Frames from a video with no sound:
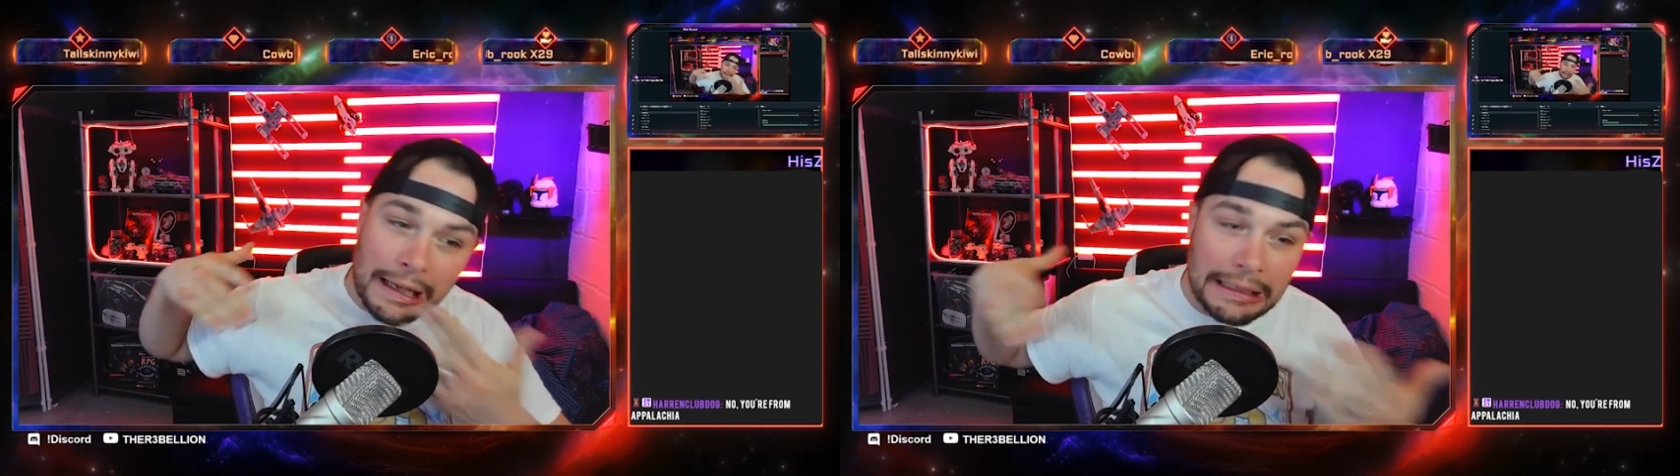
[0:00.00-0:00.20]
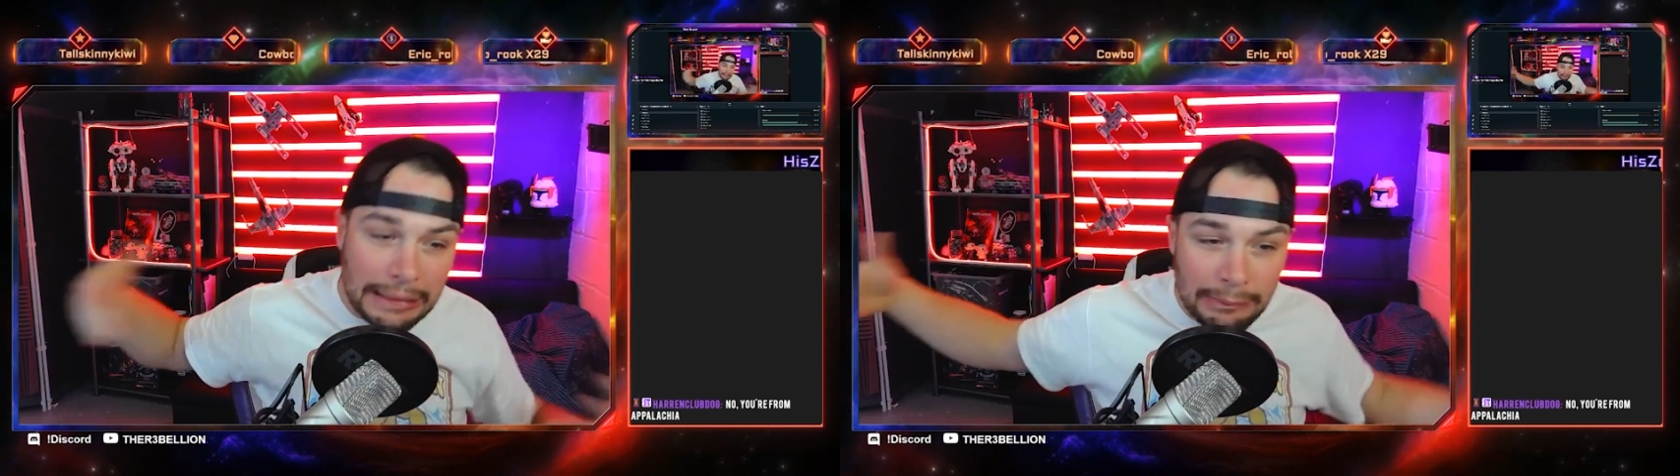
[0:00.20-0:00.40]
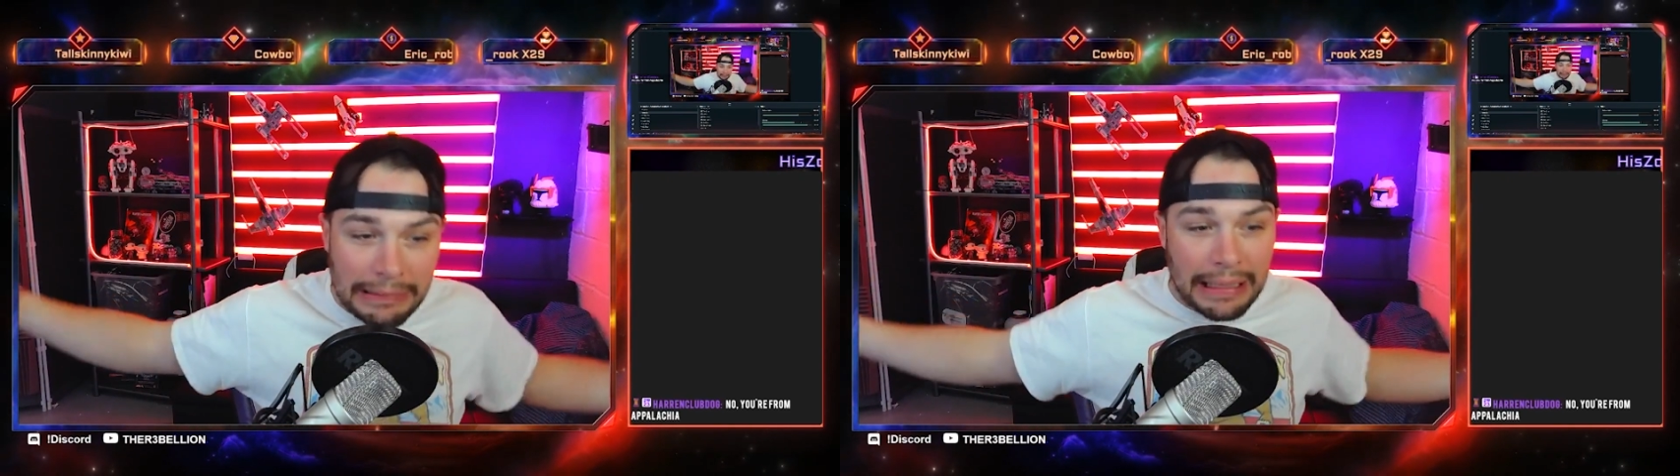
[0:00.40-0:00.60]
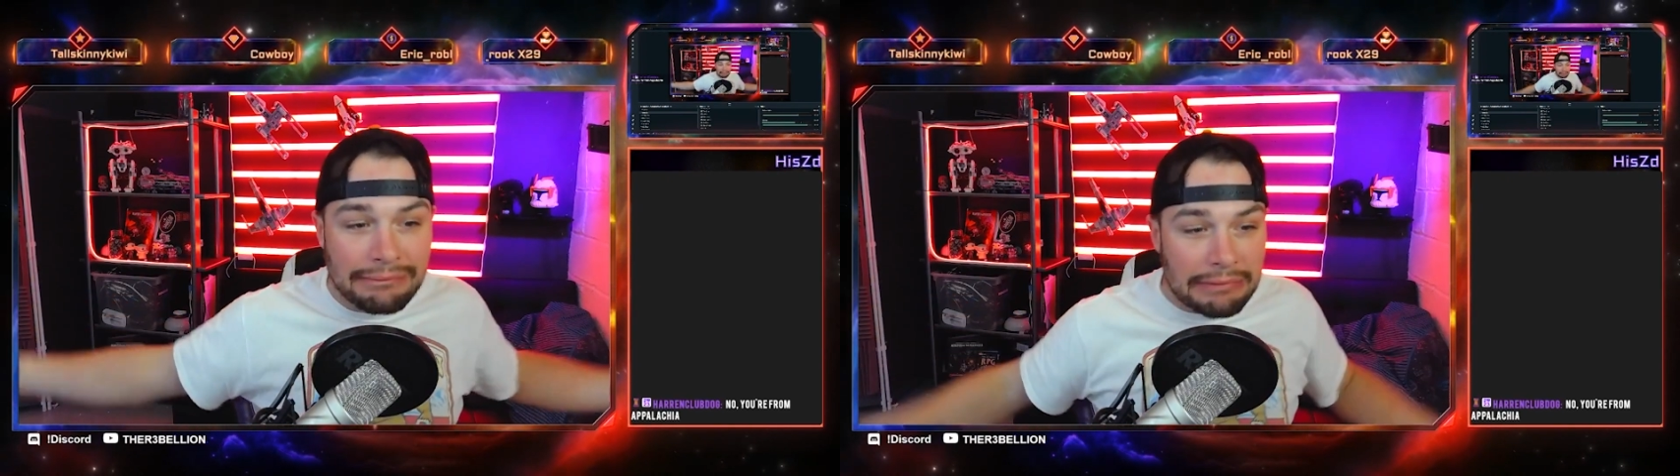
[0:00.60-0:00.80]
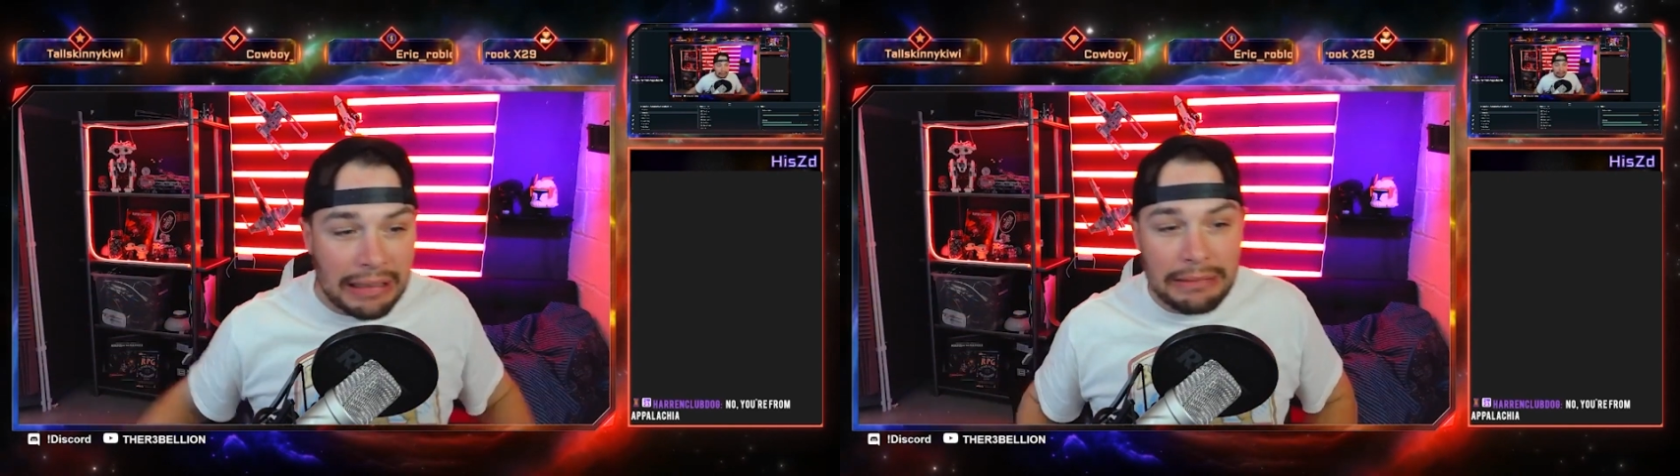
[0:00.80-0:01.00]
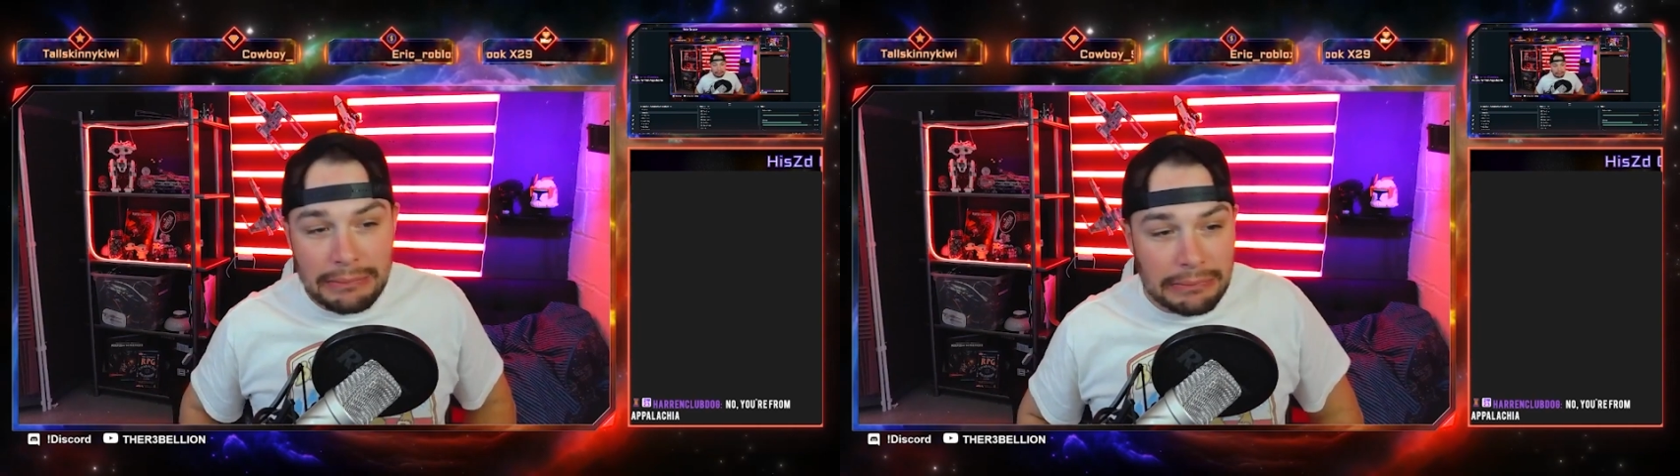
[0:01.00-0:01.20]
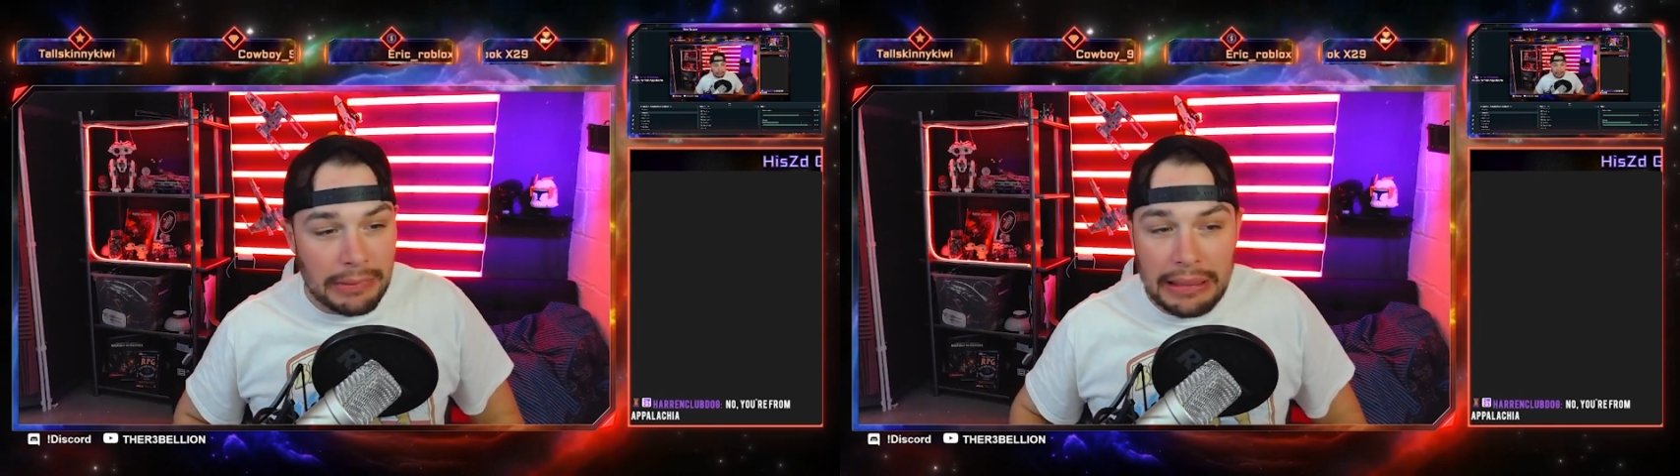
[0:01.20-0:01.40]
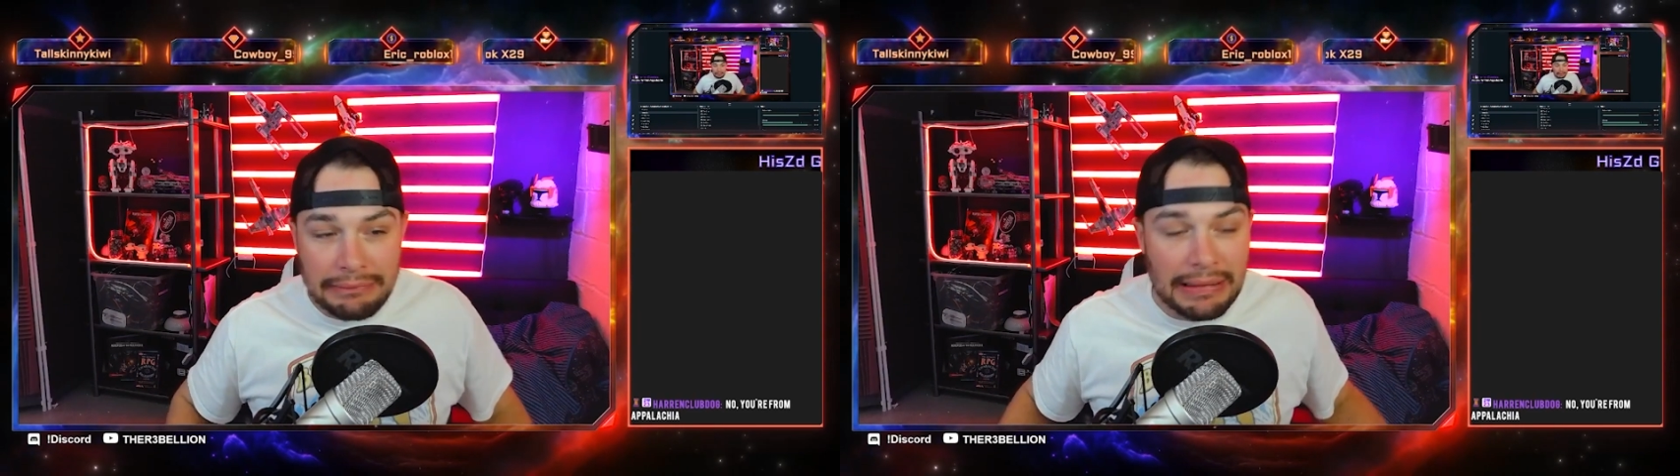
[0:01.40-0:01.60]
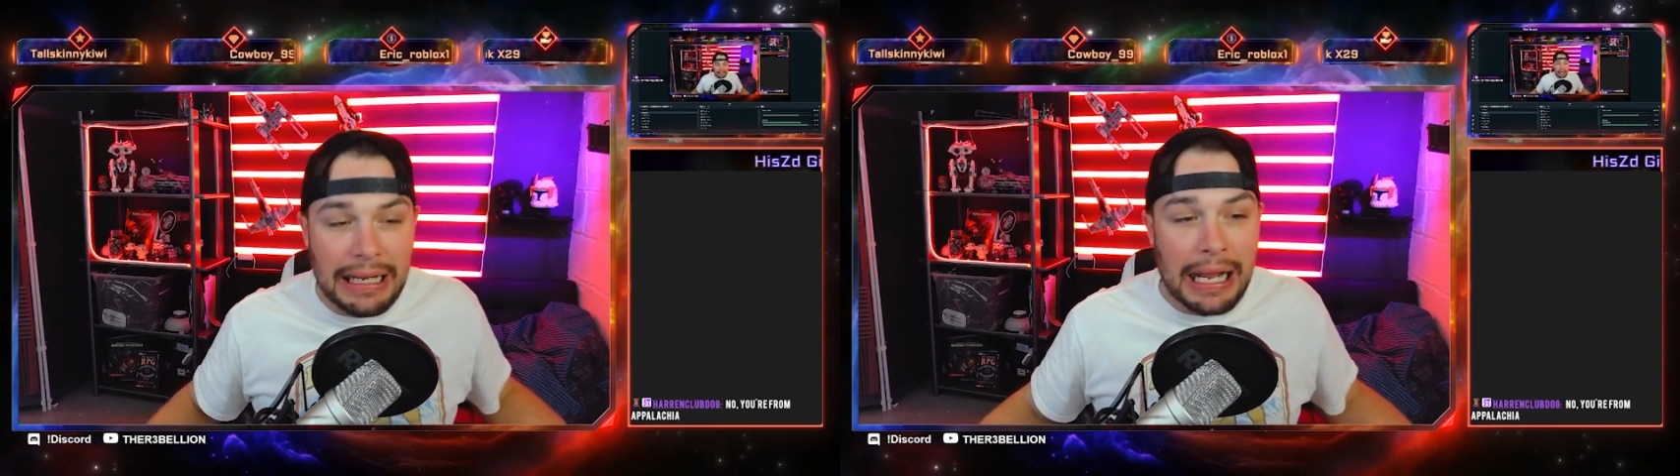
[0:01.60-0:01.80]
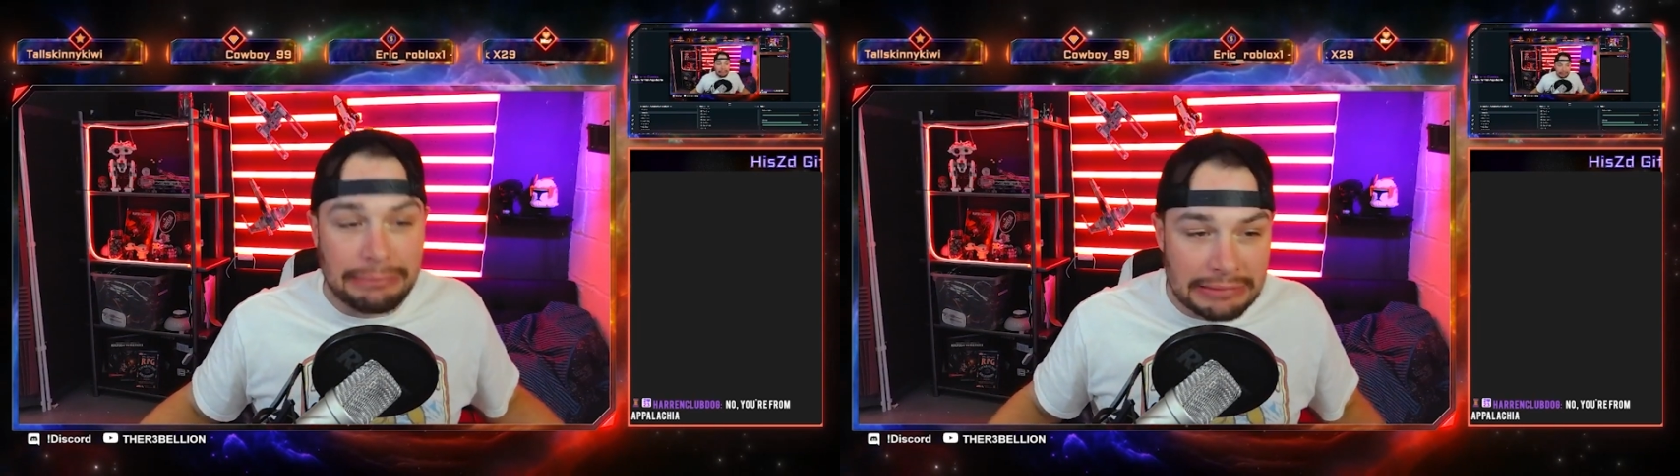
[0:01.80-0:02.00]
and then whenever whenever
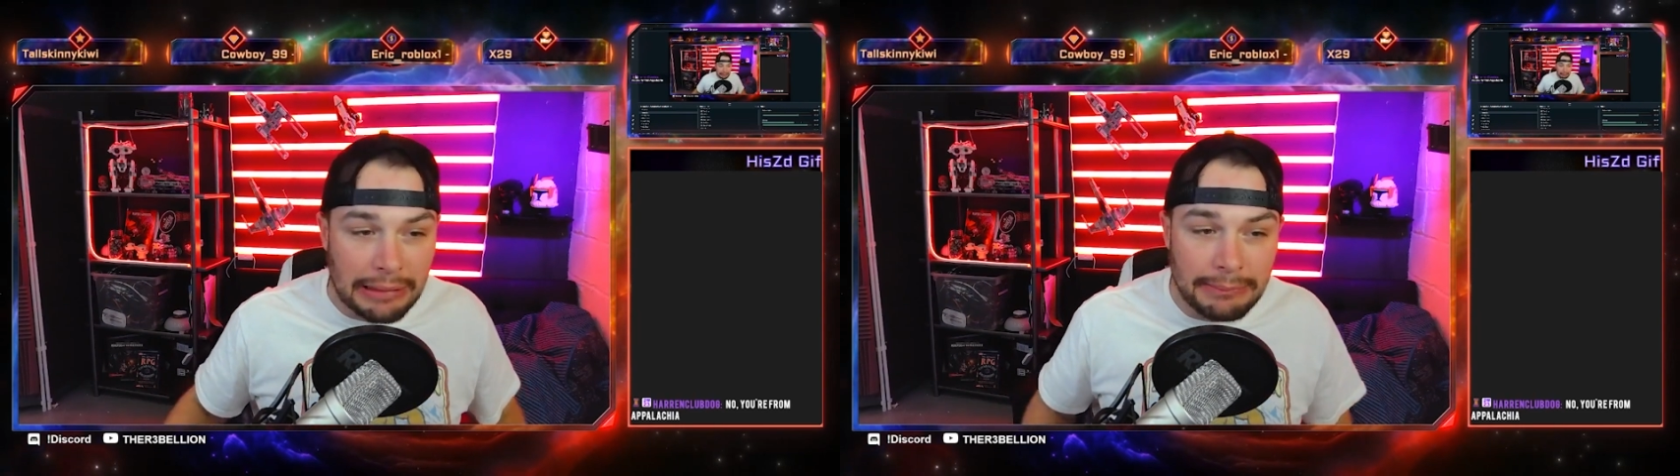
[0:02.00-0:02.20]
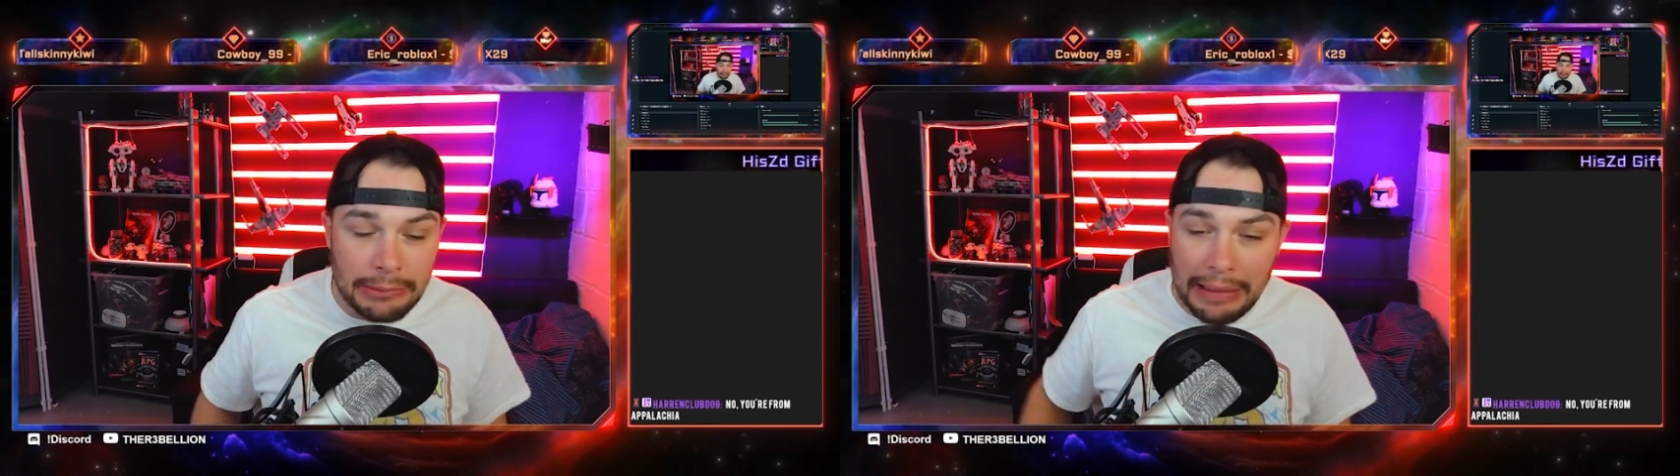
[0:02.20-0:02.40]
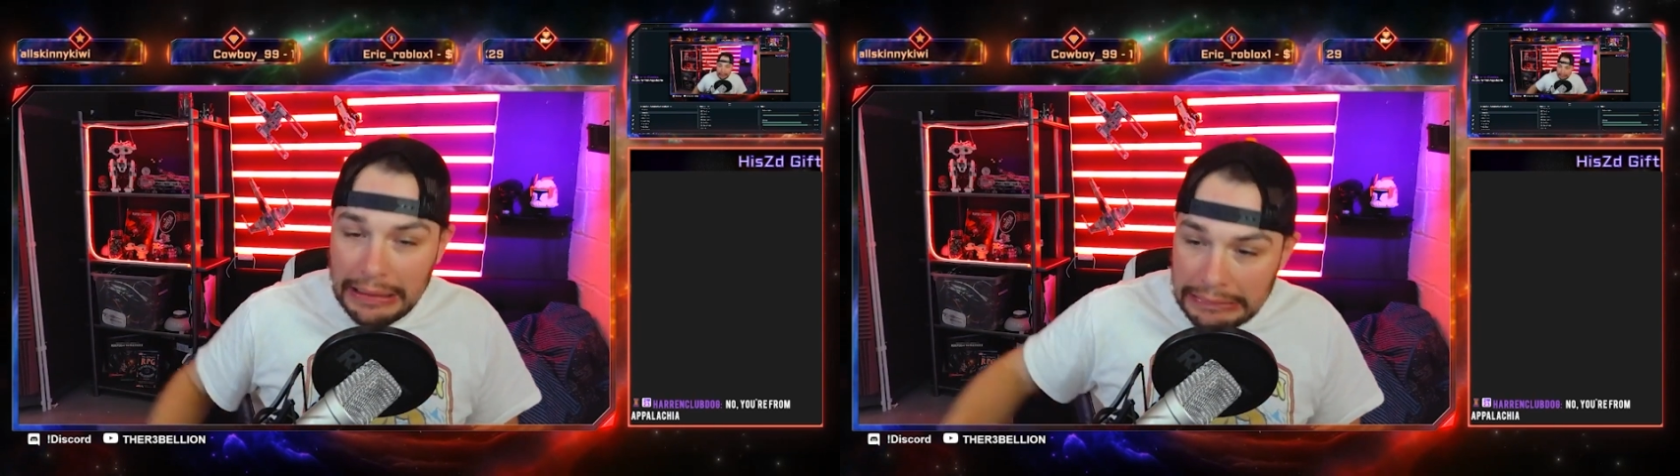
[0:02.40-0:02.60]
cops come your way,